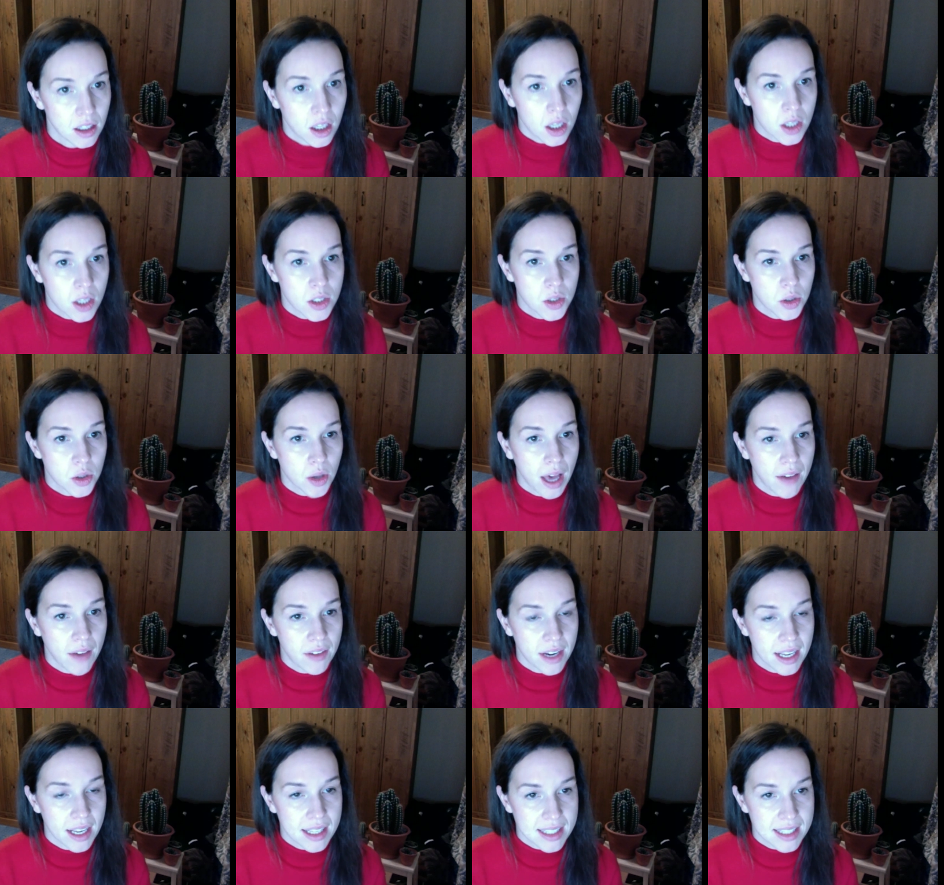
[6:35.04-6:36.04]
So you'll have an
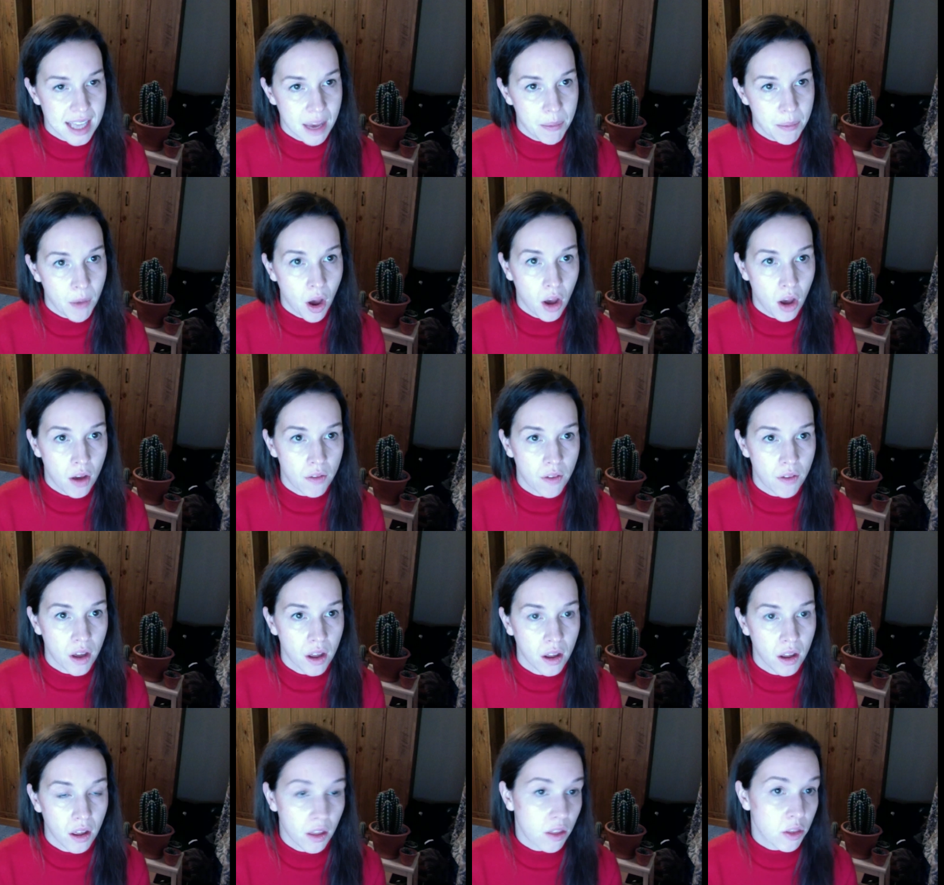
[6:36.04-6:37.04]
exam over
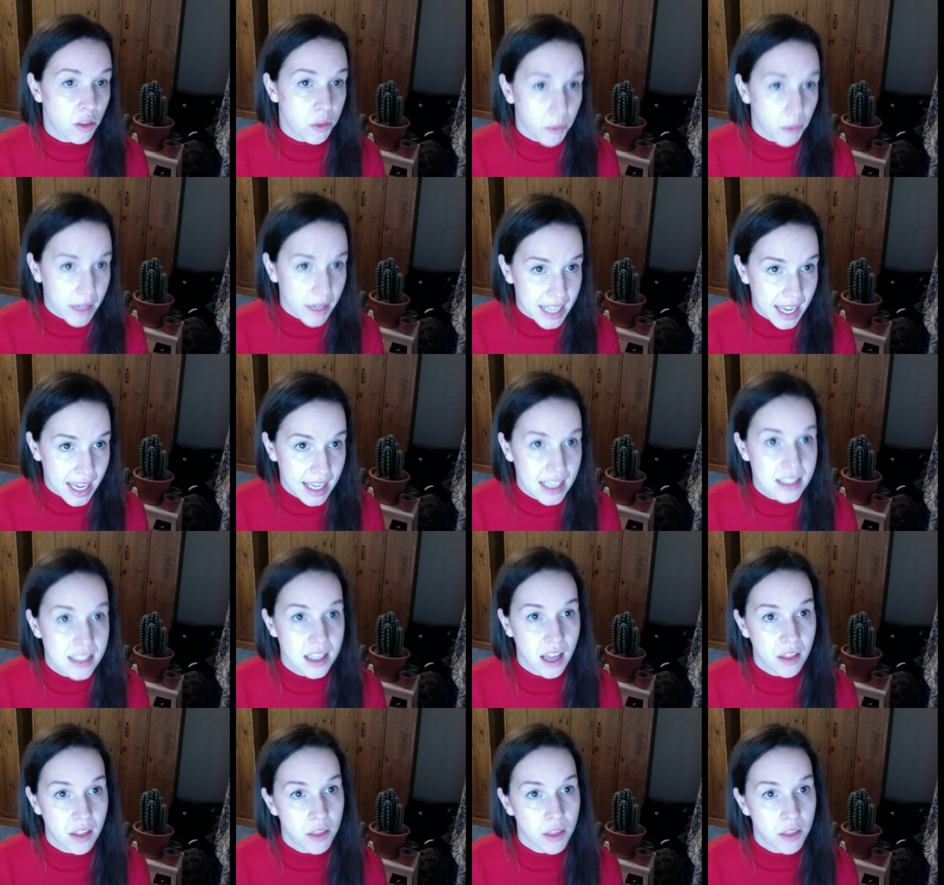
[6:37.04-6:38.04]
3 days
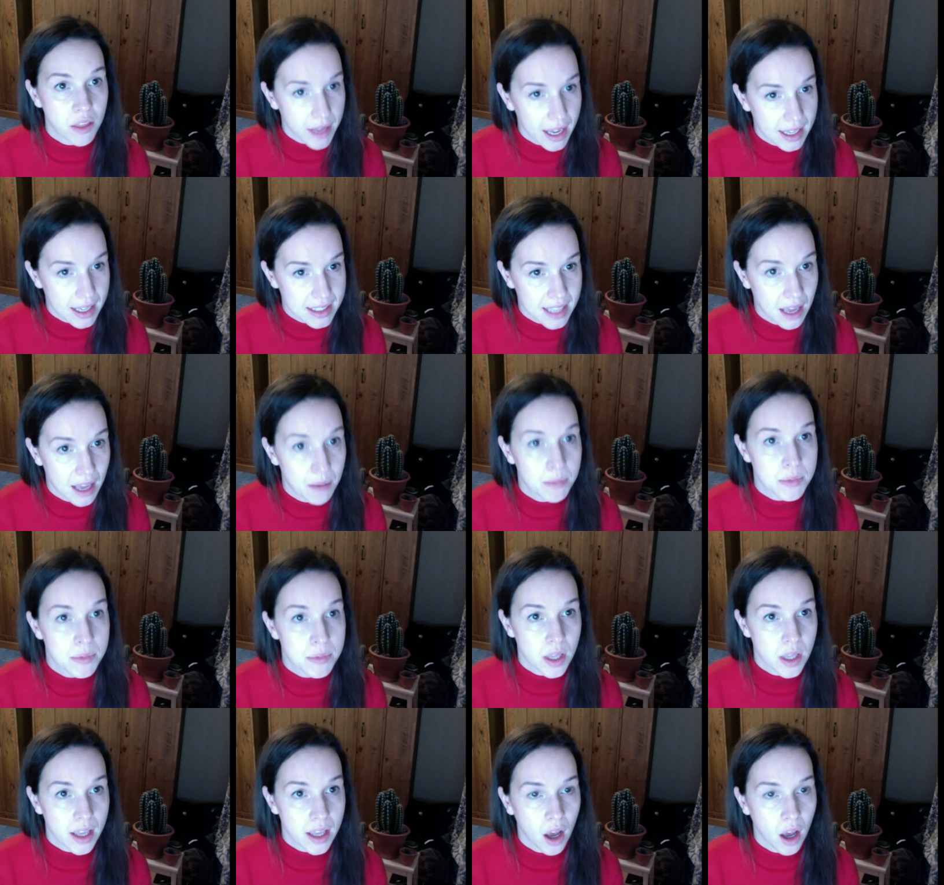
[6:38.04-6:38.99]
and 3 exams